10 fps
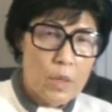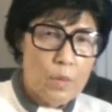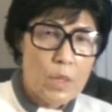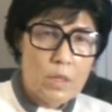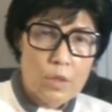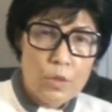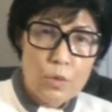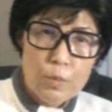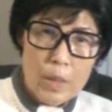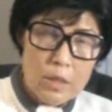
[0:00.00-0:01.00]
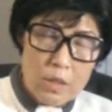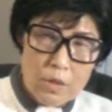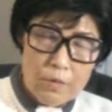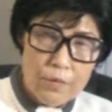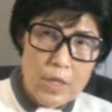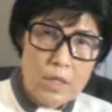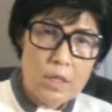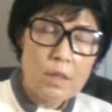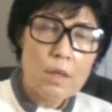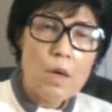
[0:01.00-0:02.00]
that means acute bacterial
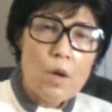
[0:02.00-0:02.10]
infection.